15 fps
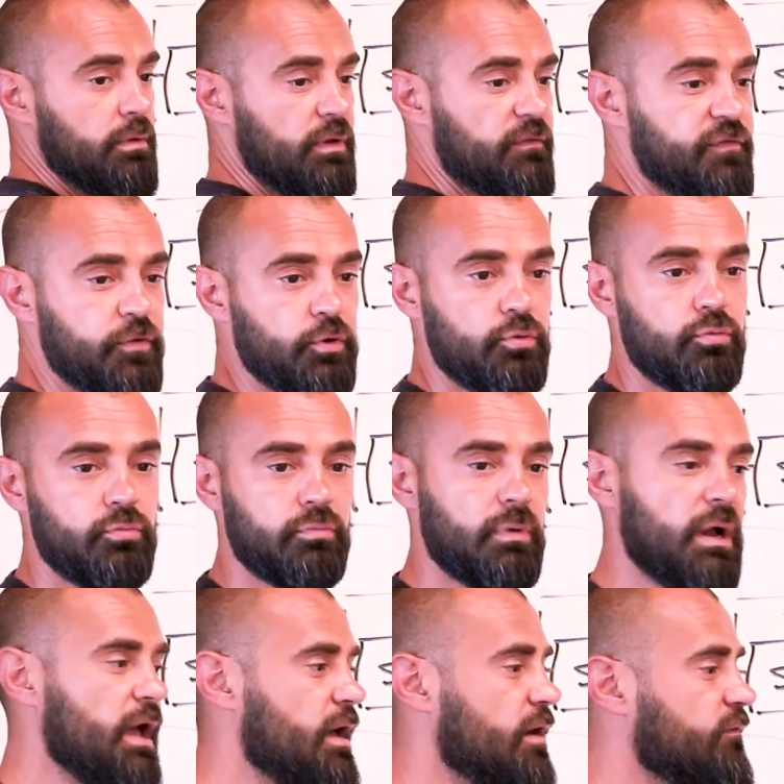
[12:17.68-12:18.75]
If you
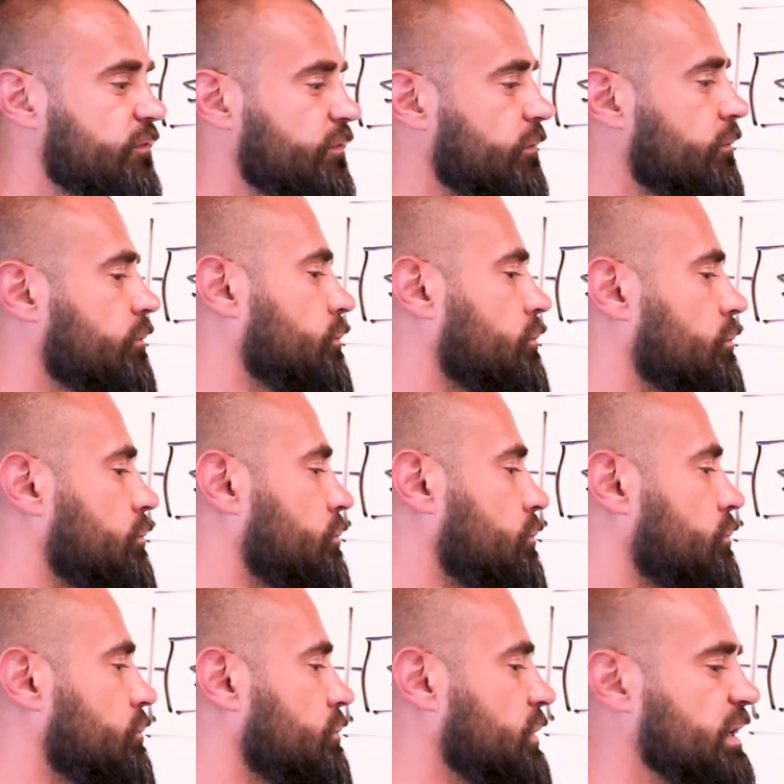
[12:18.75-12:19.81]
have,
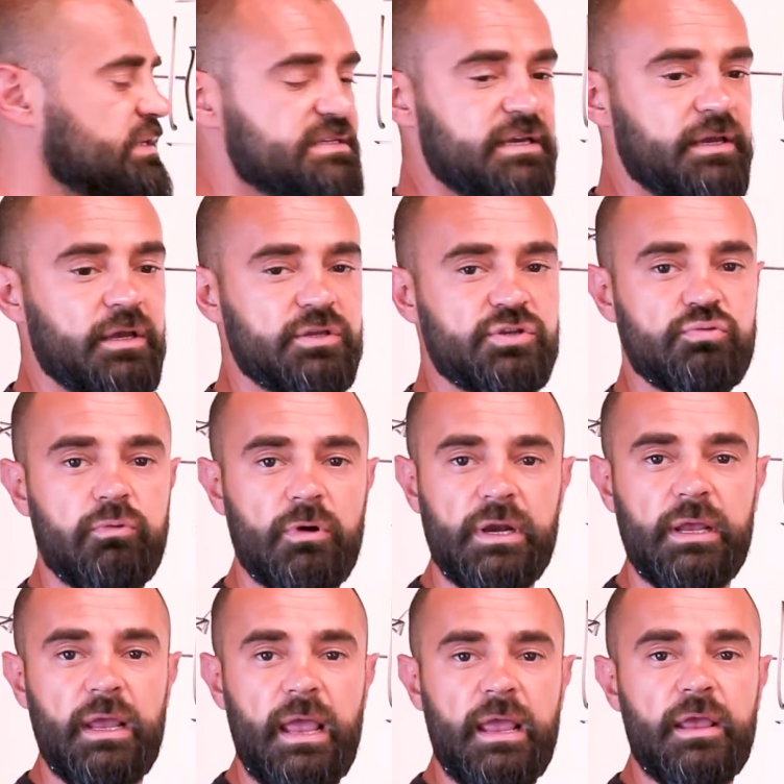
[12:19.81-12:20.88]
let's say, a
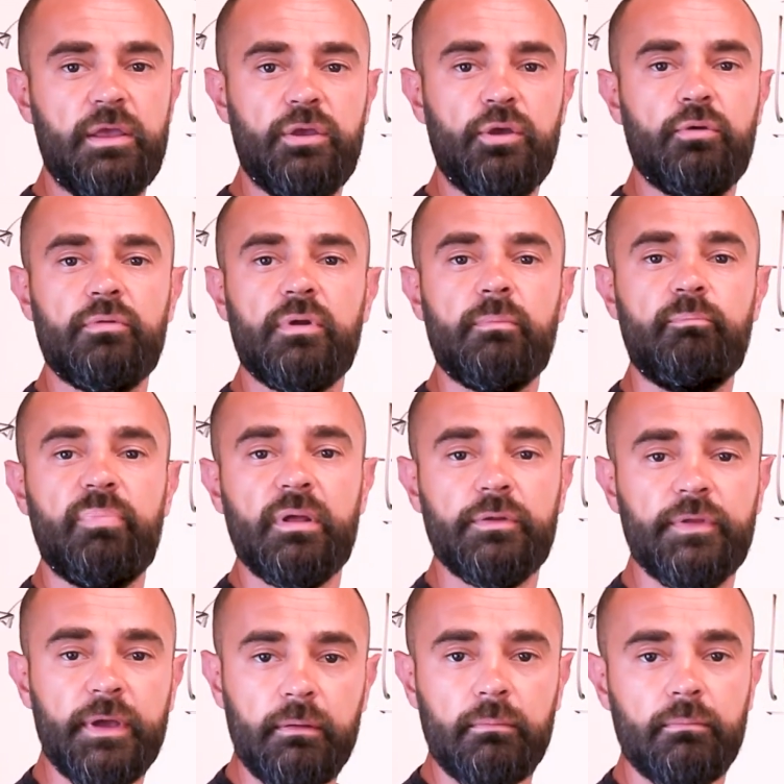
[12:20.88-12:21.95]
28 unit
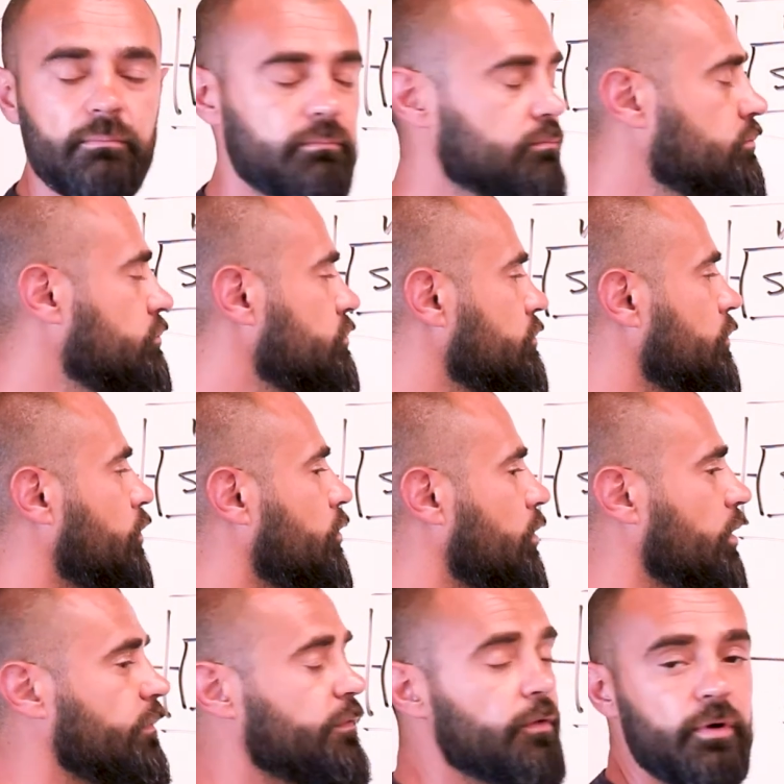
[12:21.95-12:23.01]
building
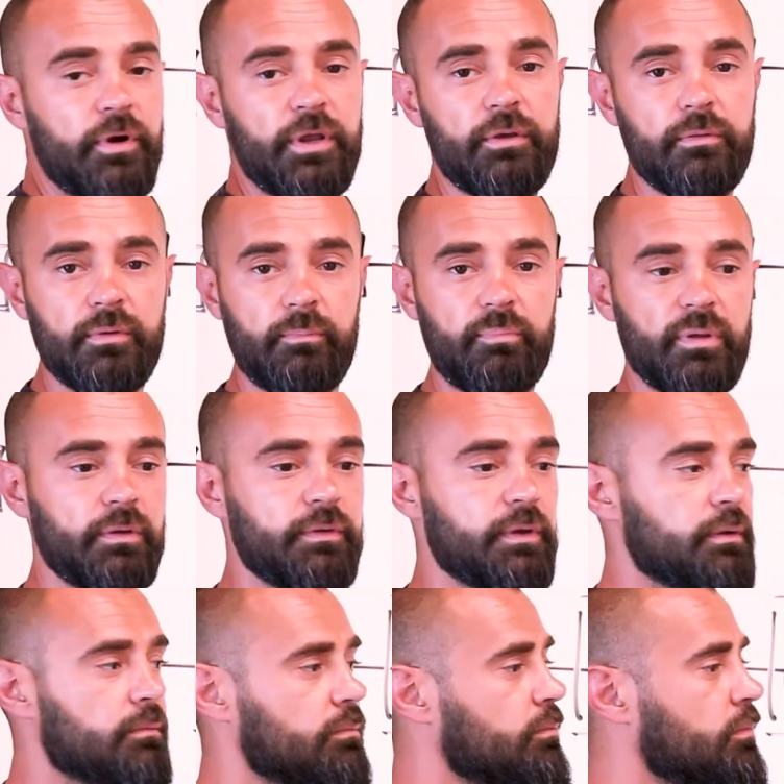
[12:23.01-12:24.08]
or a 30 unit
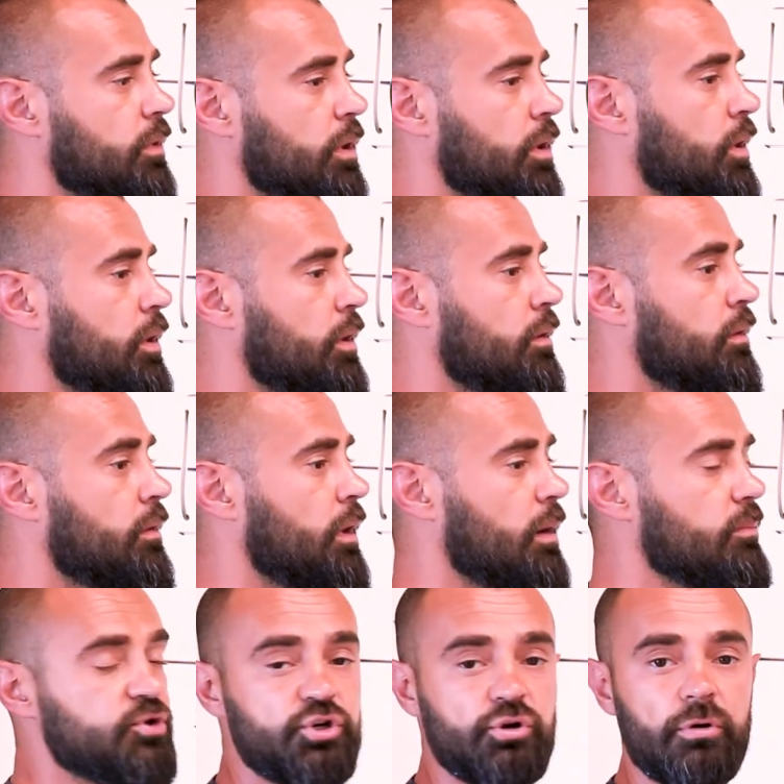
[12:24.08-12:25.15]
building,
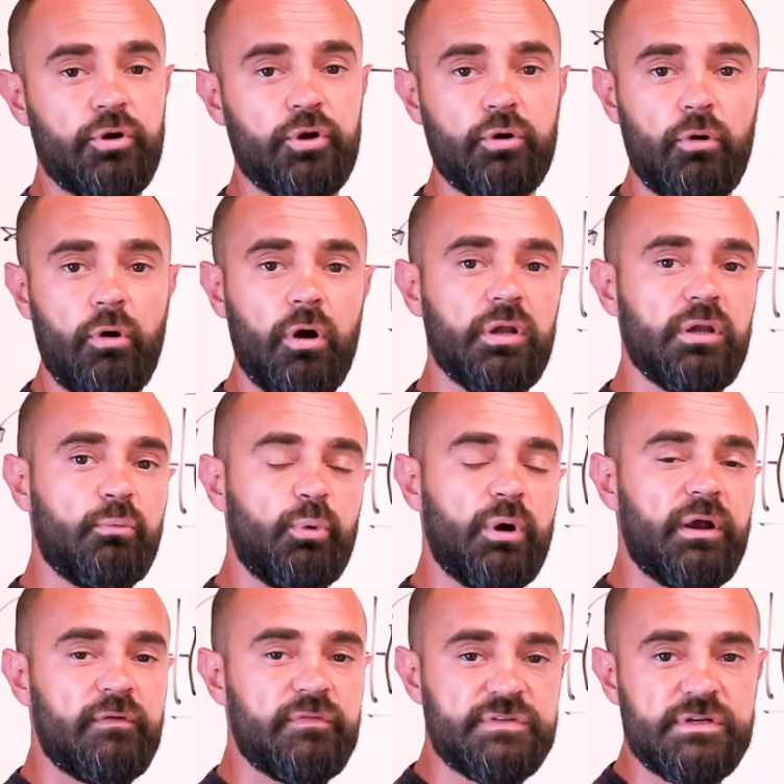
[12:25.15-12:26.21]
I'm sure you're all
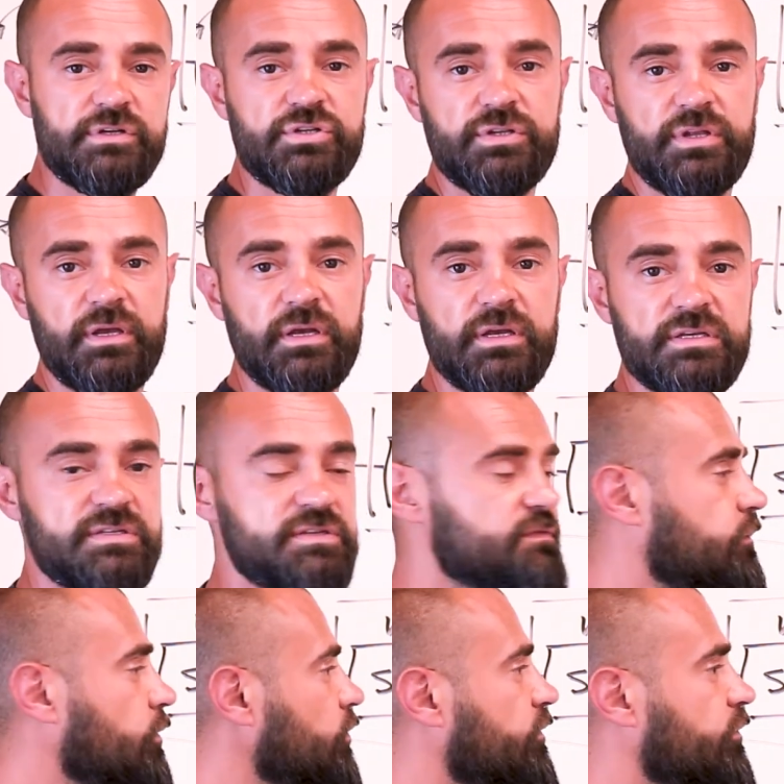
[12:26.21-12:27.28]
aware of such thing as
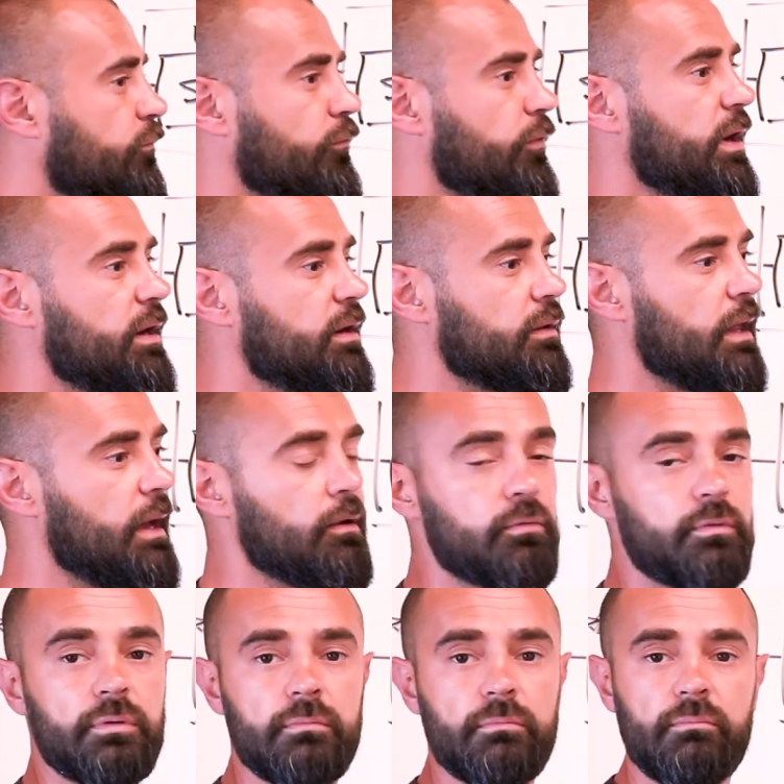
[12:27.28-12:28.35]
full freight
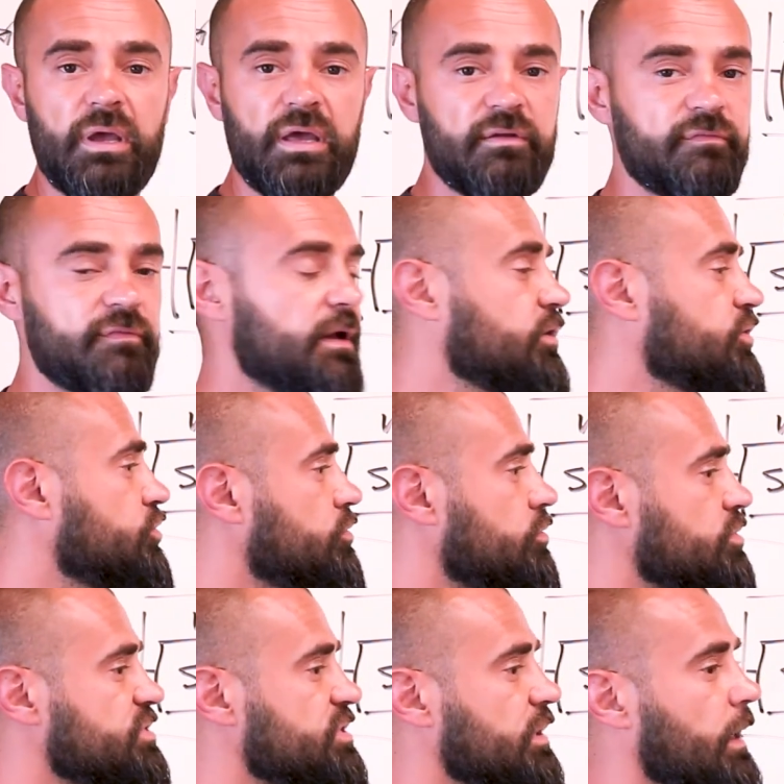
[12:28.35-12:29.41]
allowed.
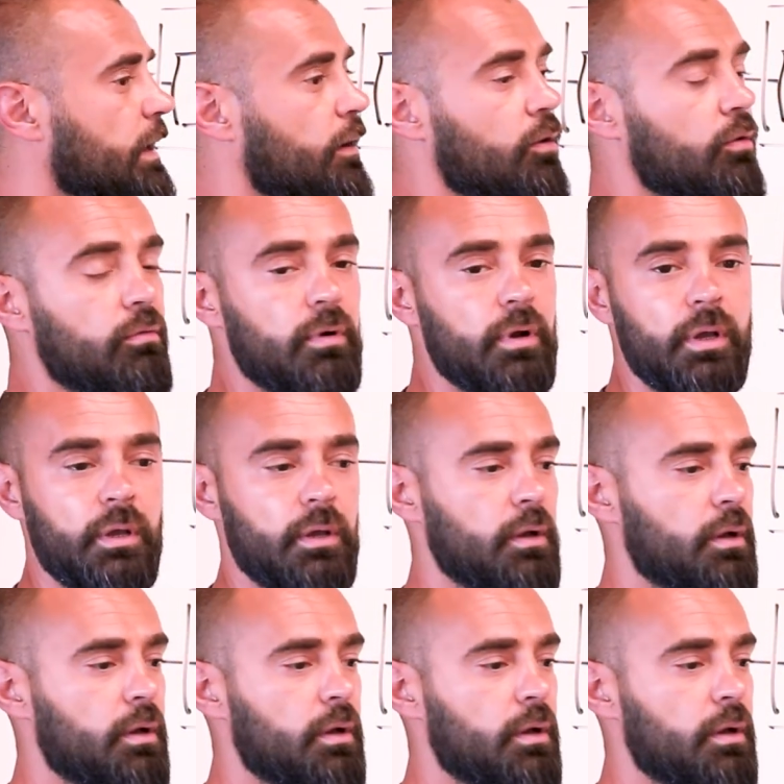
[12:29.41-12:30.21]
Manufacturers allow